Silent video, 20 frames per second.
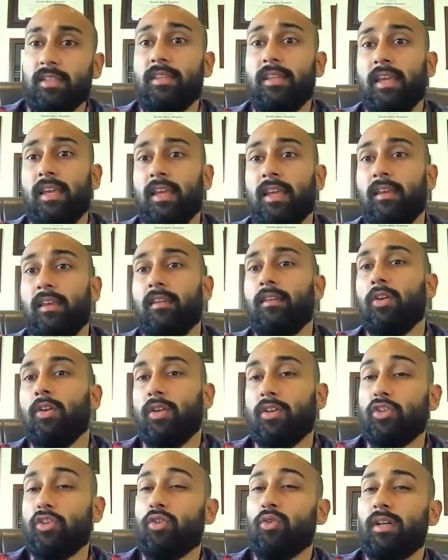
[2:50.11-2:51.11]
then you
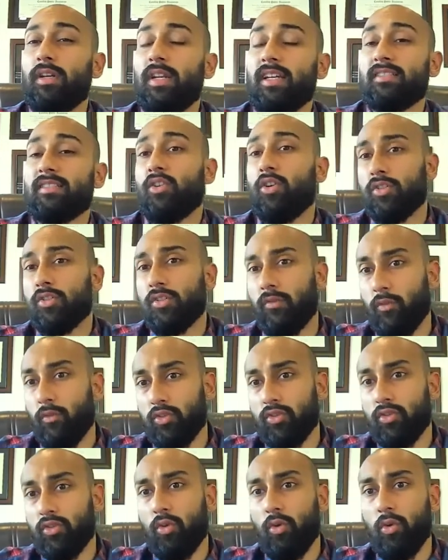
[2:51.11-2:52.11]
can show it as cost of
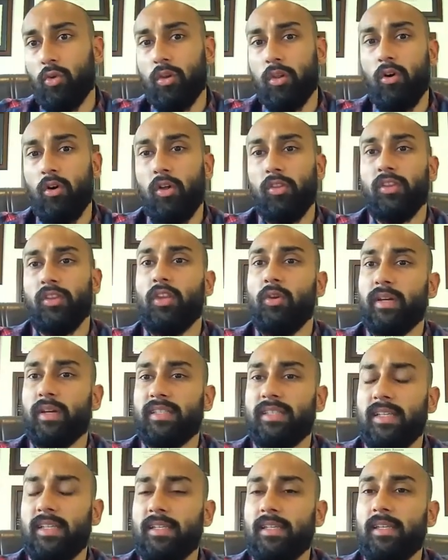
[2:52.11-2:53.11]
goods sold on the
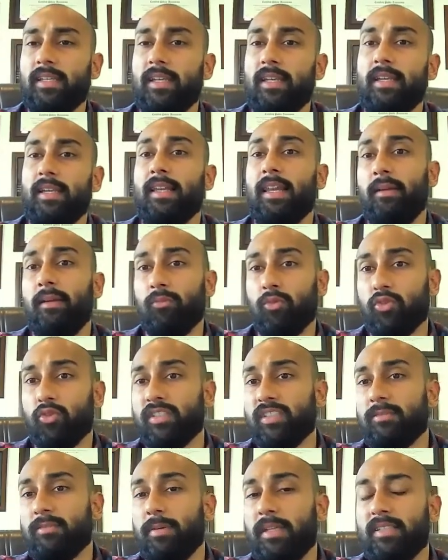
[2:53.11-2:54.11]
US entity, claim
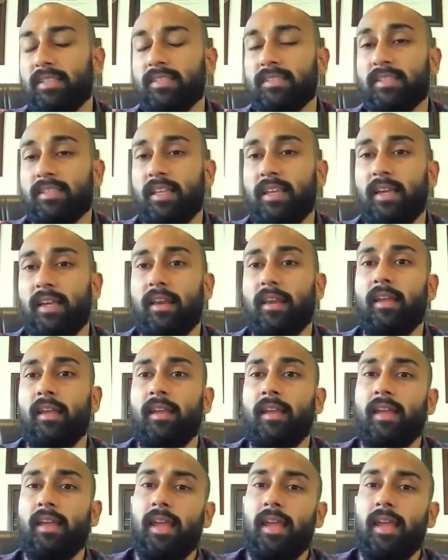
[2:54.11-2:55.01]
those expenses there,